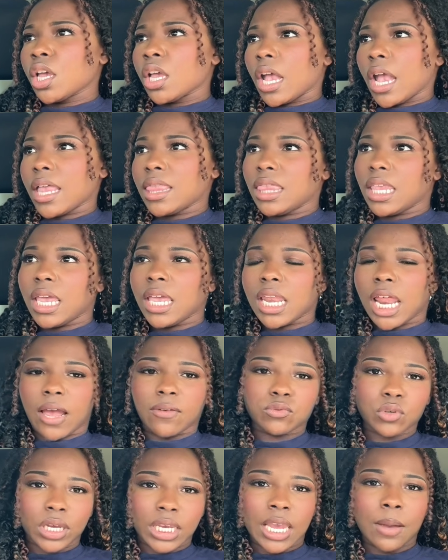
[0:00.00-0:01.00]
And then
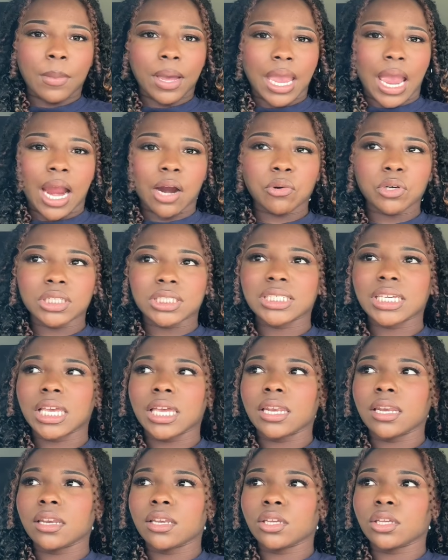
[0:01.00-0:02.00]
after I get my hours
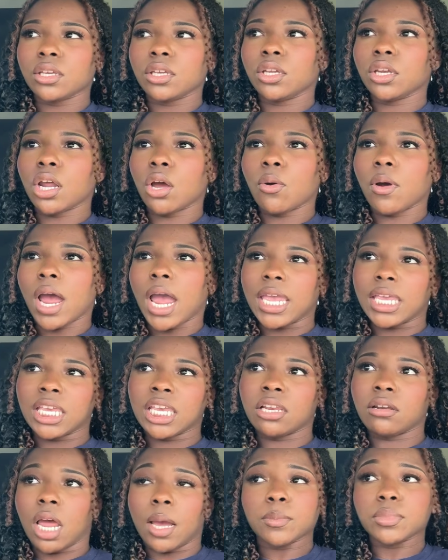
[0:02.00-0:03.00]
in, you know,
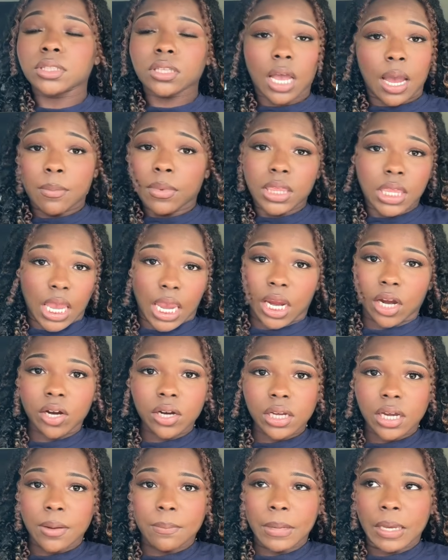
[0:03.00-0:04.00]
I'm in the
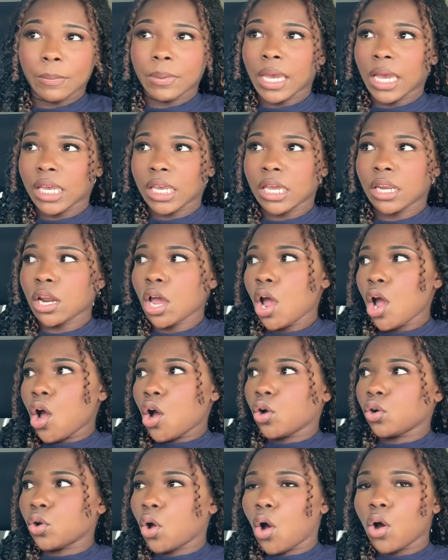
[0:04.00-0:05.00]
area, maybe I can
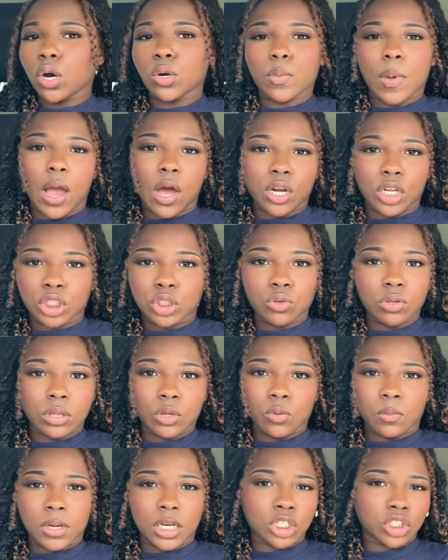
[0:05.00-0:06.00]
go around and do a
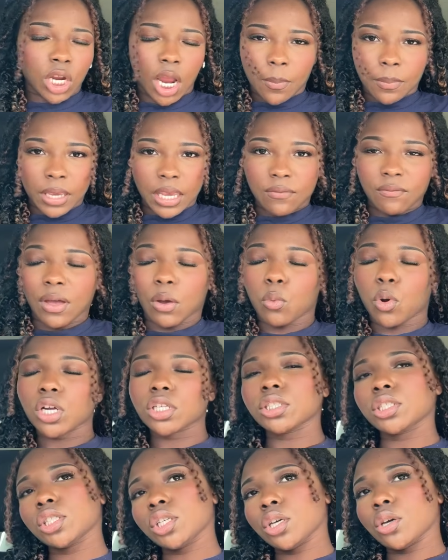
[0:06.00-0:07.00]
little bit of shopping if I
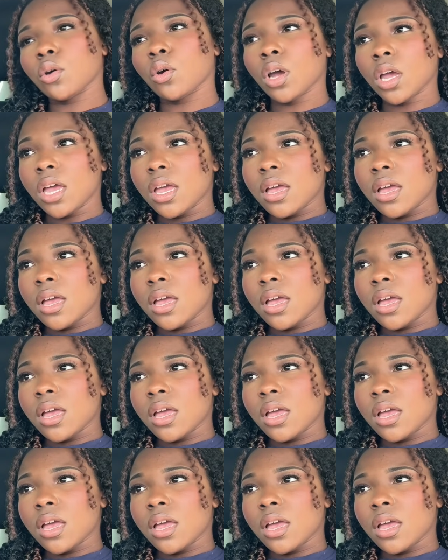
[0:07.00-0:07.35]
want to.